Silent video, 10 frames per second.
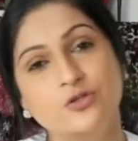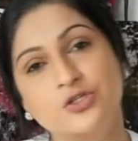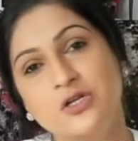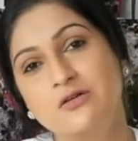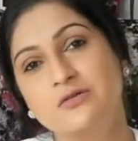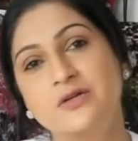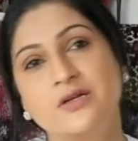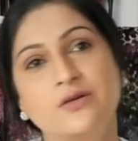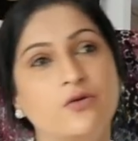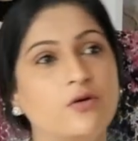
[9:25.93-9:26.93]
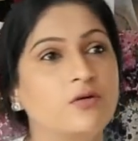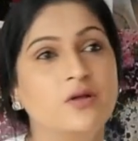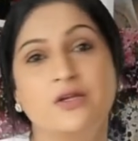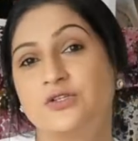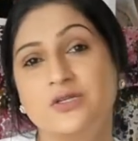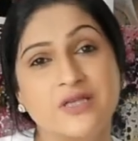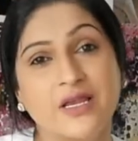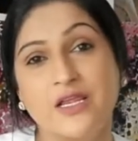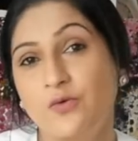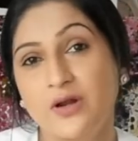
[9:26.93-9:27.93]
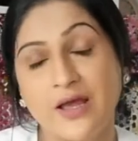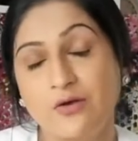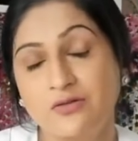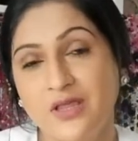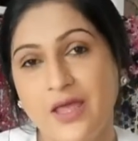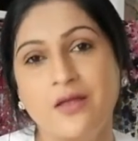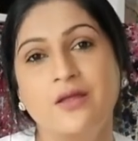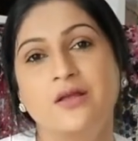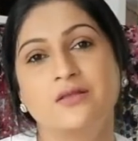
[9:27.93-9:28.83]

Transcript: your children, or just anyone out there.